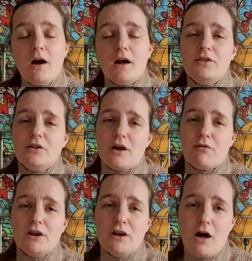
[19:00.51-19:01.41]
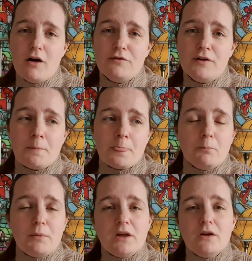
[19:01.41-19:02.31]
and that they're in love
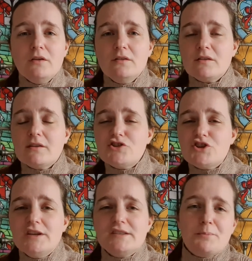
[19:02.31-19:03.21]
because she's